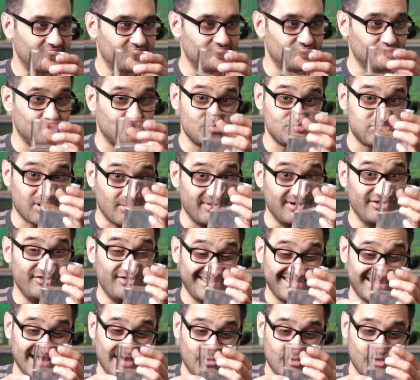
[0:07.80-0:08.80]
you could probably
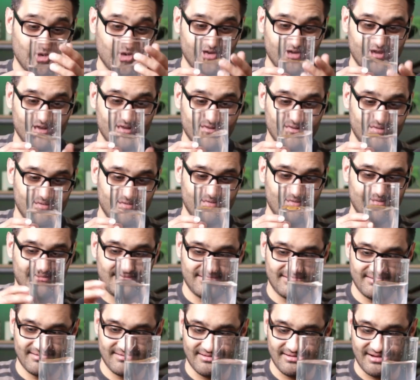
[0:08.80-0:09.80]
drink that water.
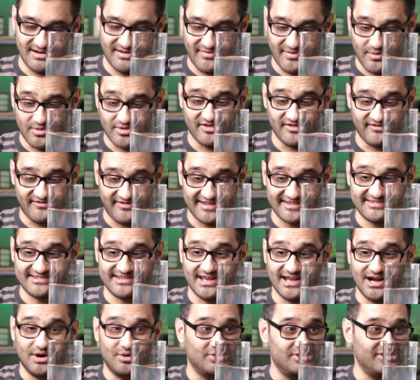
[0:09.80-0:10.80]
And if I wasn't
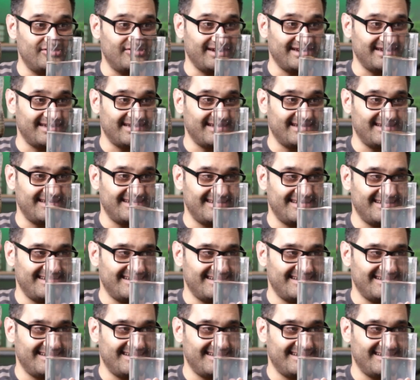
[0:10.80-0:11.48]
fasting, I would drink it.